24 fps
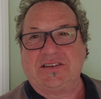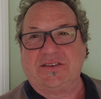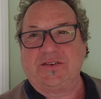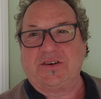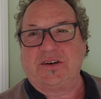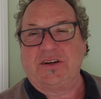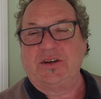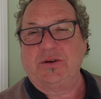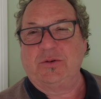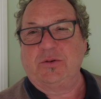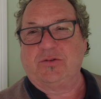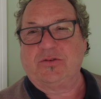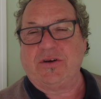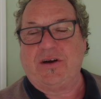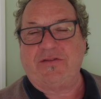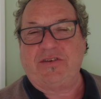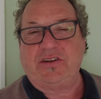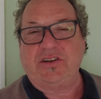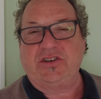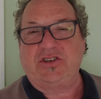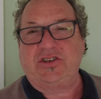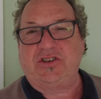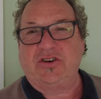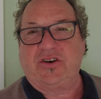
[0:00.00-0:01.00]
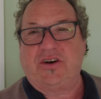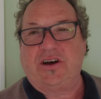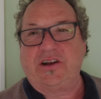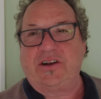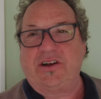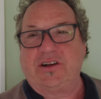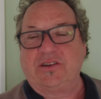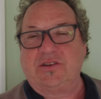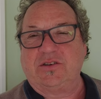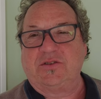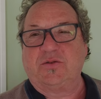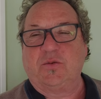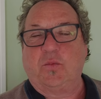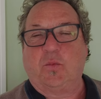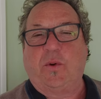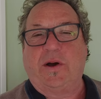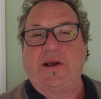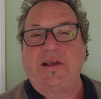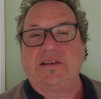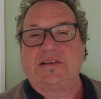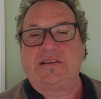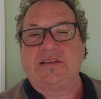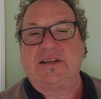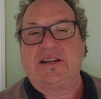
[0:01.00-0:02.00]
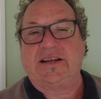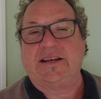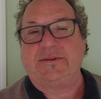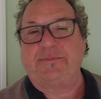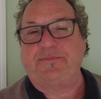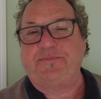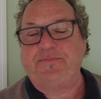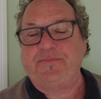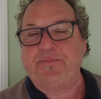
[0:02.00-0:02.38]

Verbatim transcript: I've got a little gravelly stride, and I do some weights and that.